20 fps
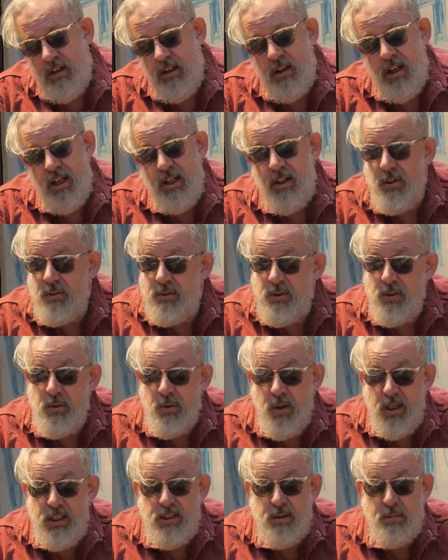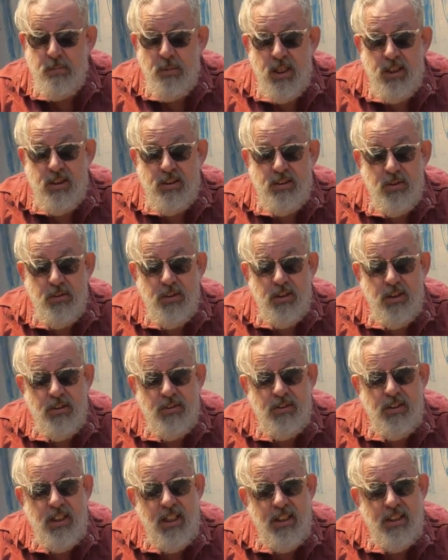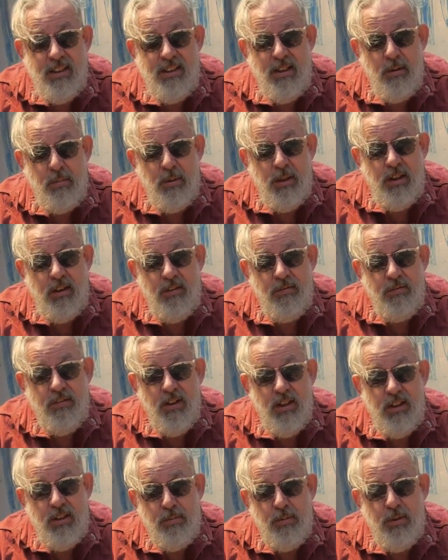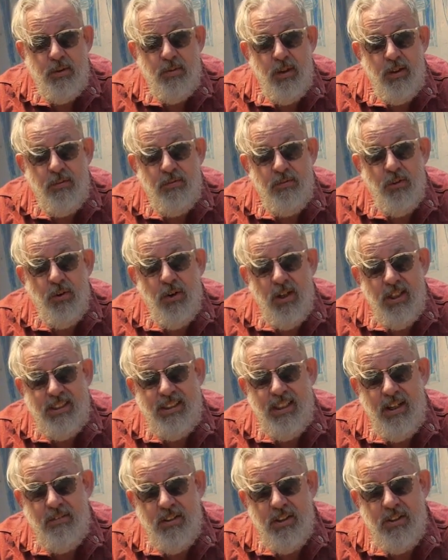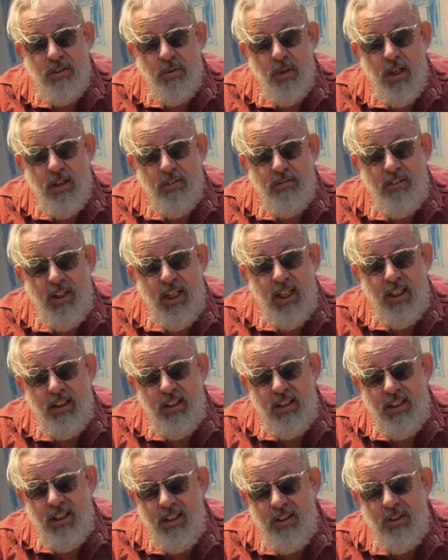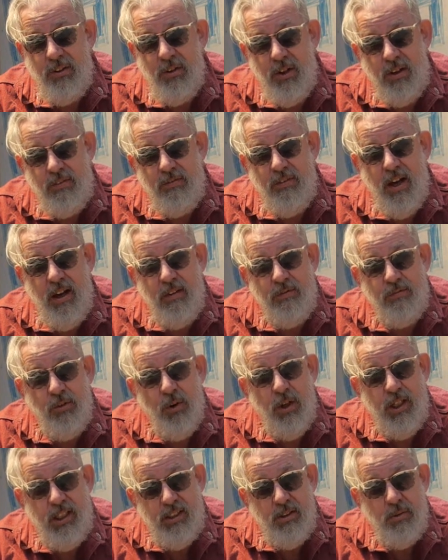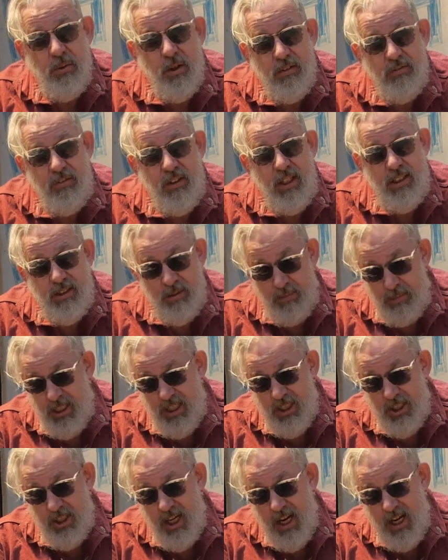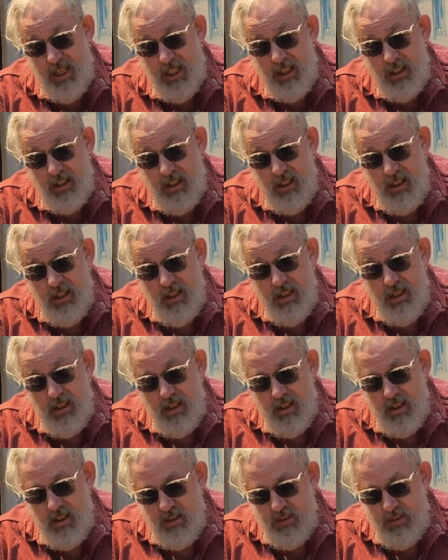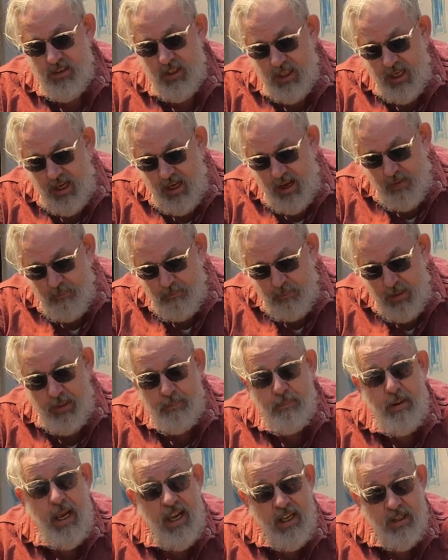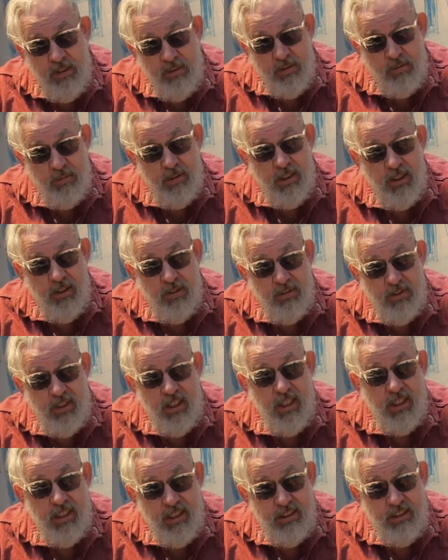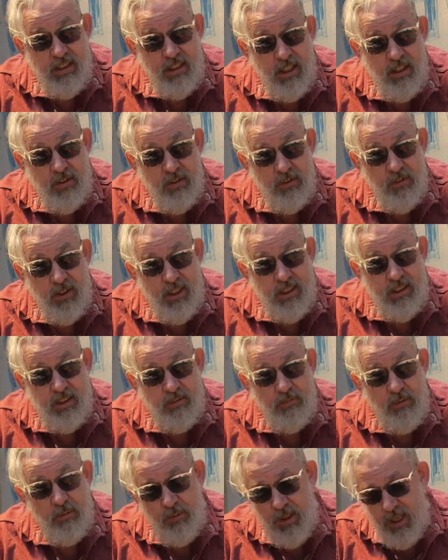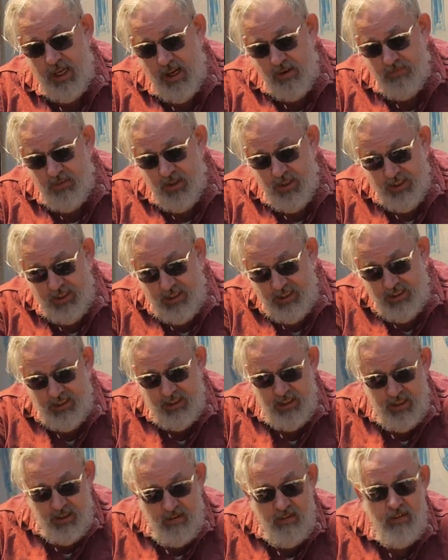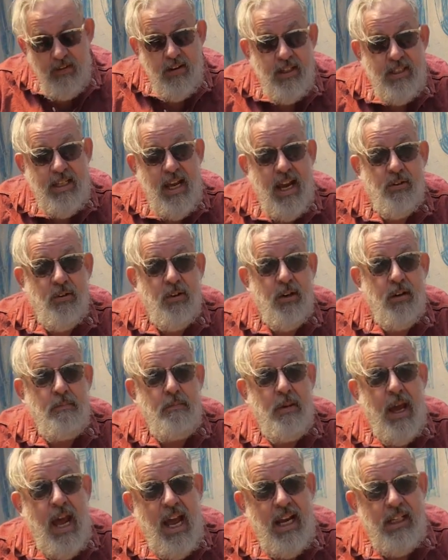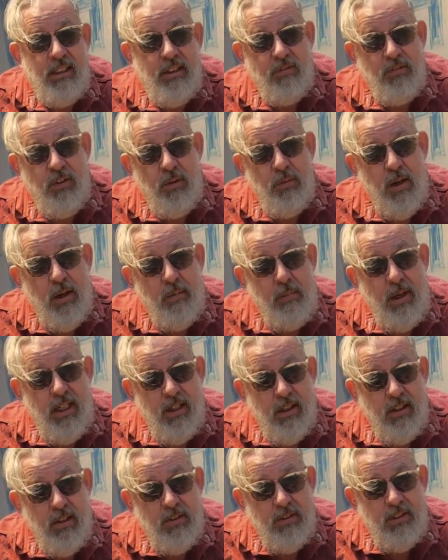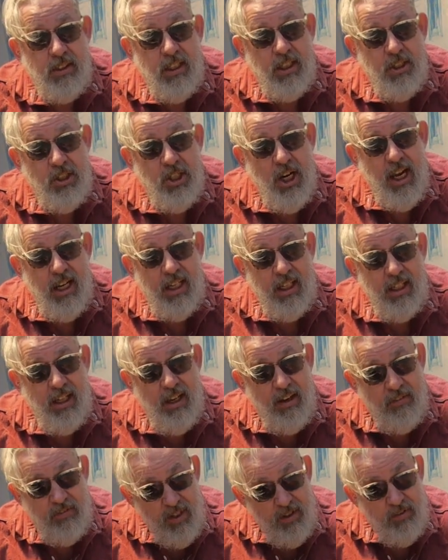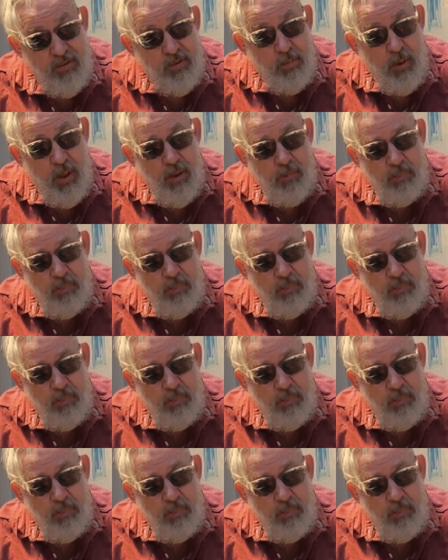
and goats are quite small, so a goatskin typically falls between 4 and 7 square feet. You need 35, 40 square feet to make a jacket. So you can't have big panels with goatskin. That's another reason that we have all these decorative backs. If you want to make a goatskin jacket, you have to have small